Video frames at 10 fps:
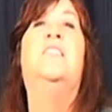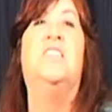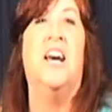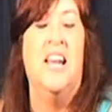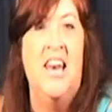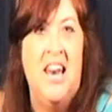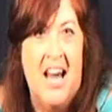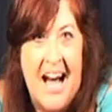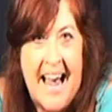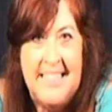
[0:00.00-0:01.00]

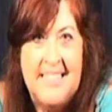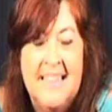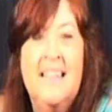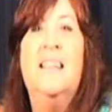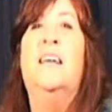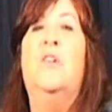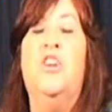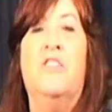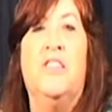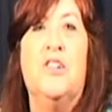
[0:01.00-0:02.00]
tonight.
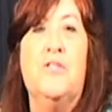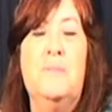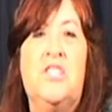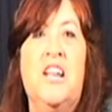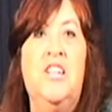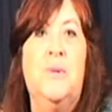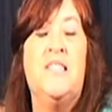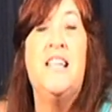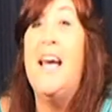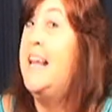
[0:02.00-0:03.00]
You're at the Dream Machine
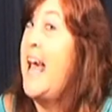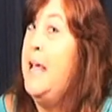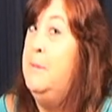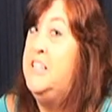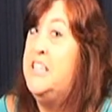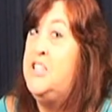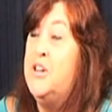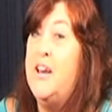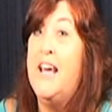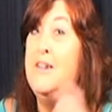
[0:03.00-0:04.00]
USA at ABG
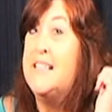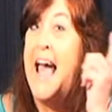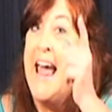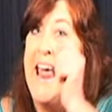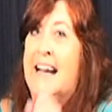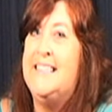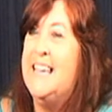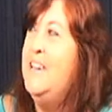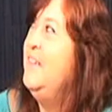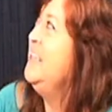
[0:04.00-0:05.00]
Studios and our
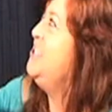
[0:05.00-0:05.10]
TV